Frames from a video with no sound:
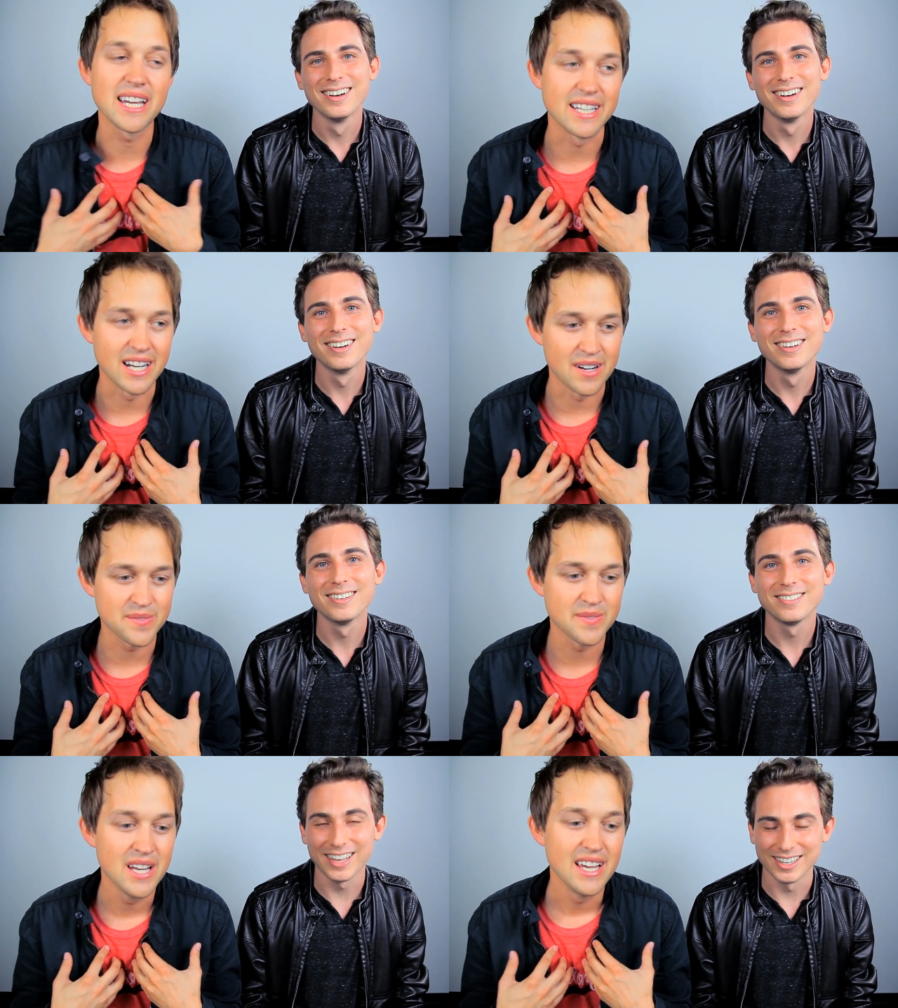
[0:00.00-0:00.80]
Speaker 1: lucky
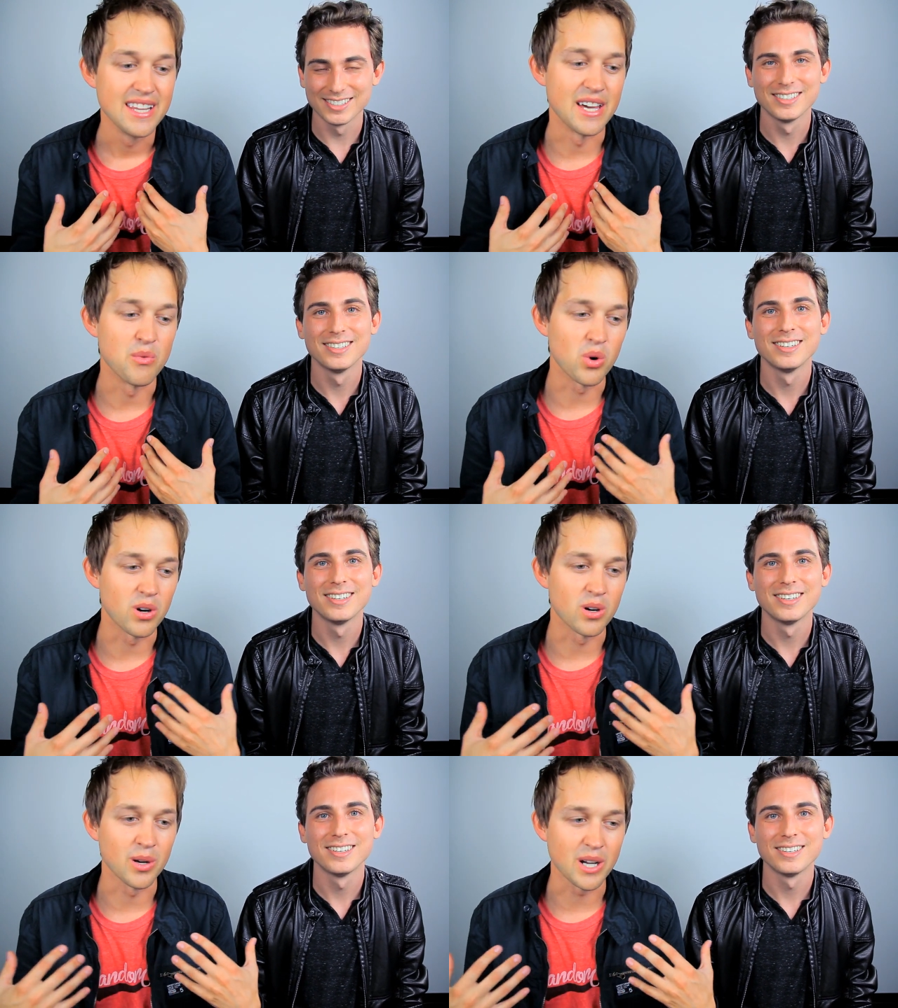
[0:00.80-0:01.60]
enough that
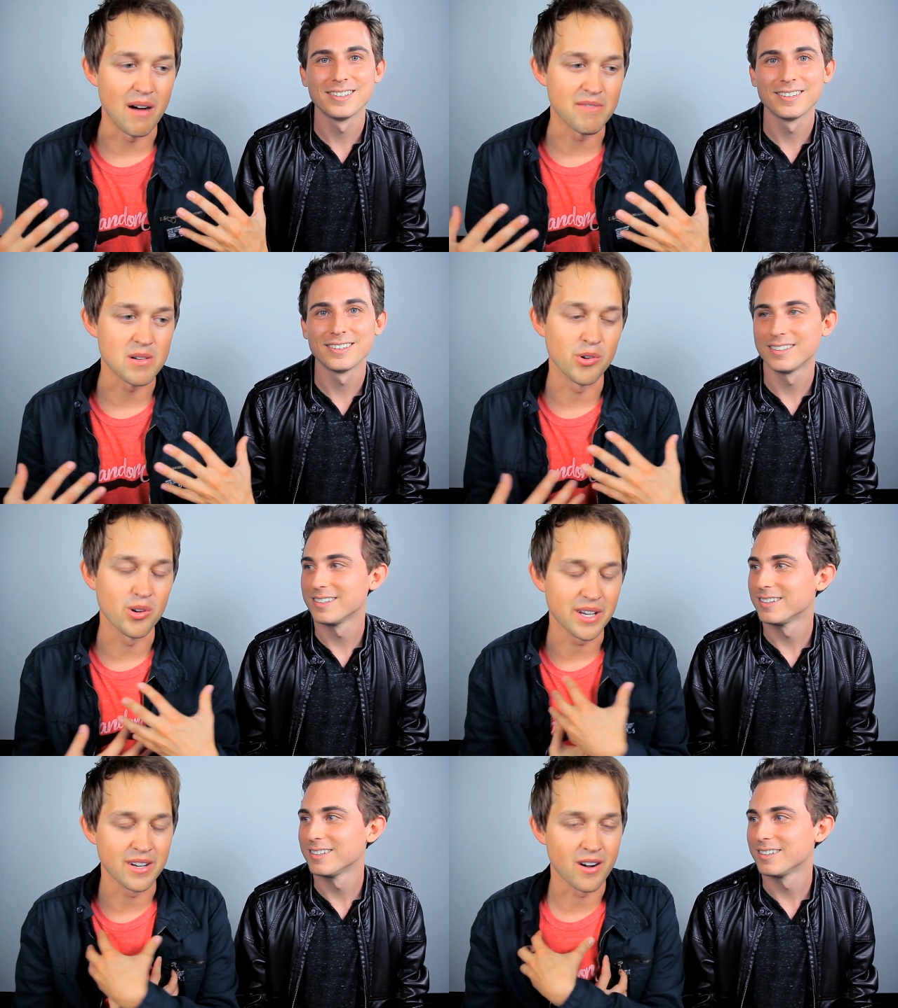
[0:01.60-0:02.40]
we're
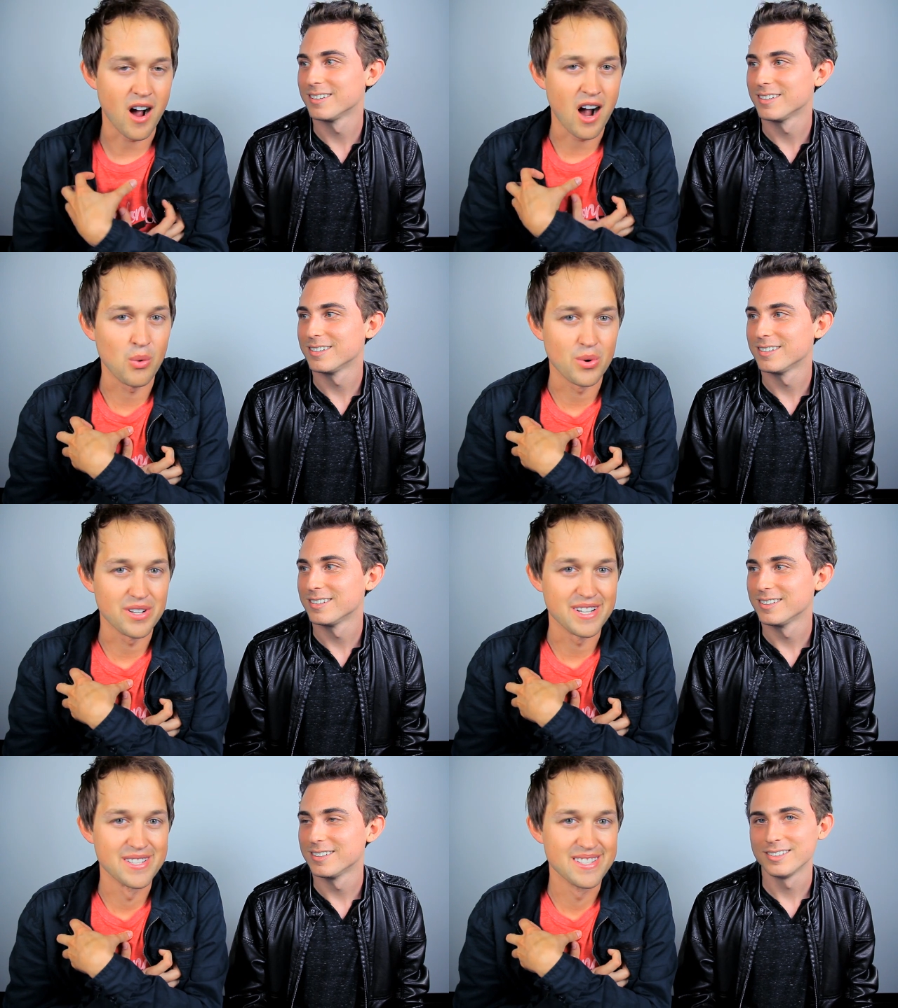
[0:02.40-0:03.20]
comfortable in our
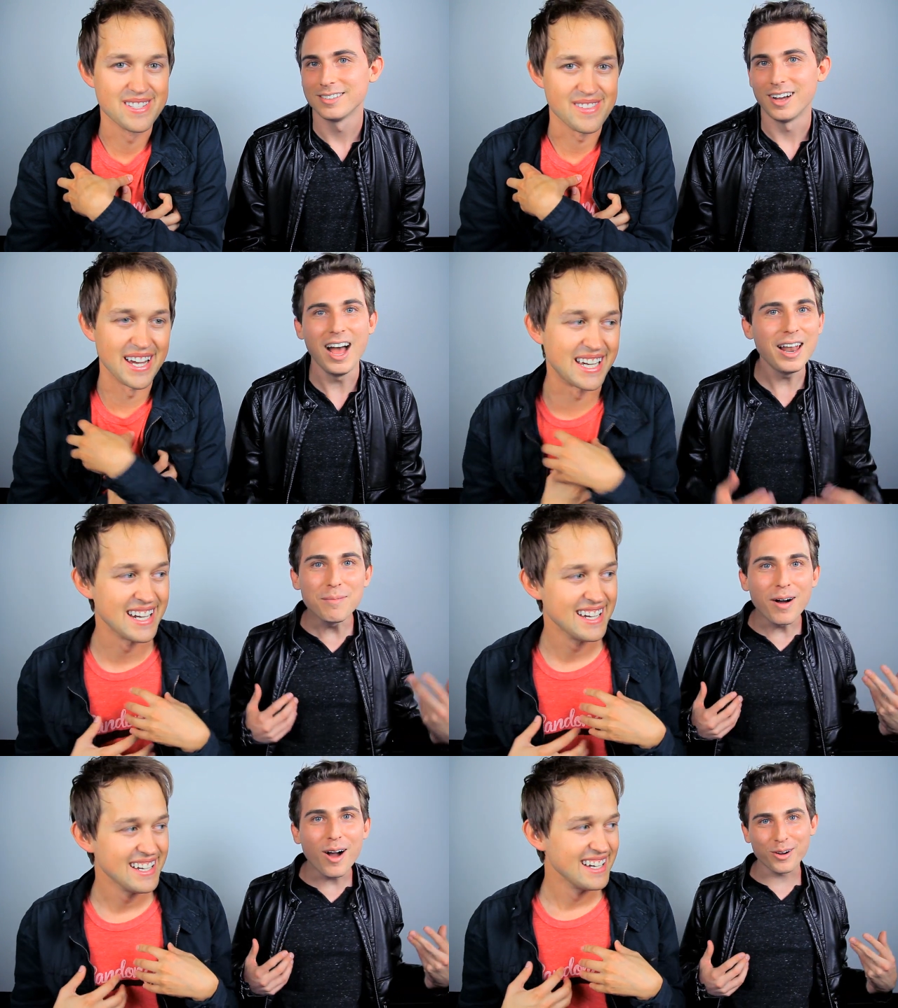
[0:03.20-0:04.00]
awkwardness. Like, I
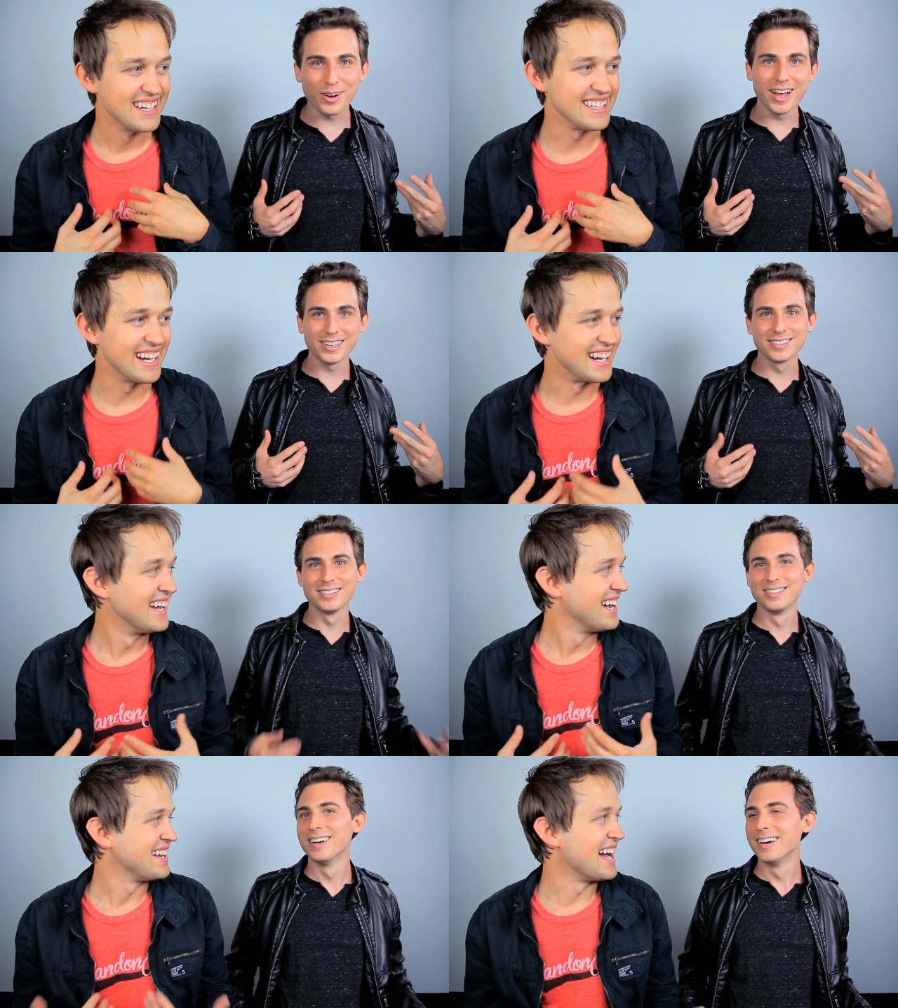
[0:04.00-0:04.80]
love my awkwardness. Yeah.